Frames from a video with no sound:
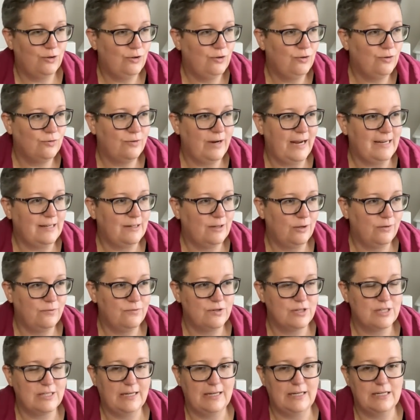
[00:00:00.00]
Great
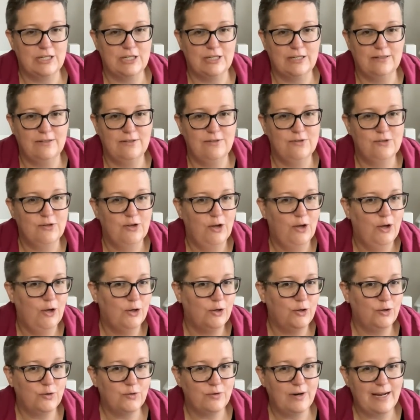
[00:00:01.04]
conversations,
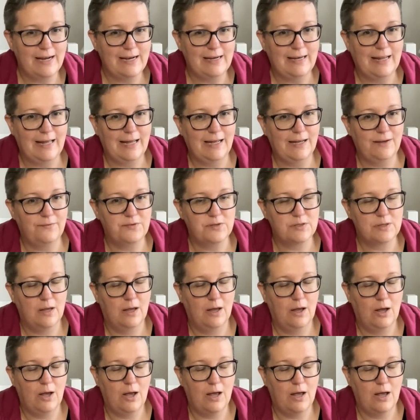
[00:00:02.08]
great laughs,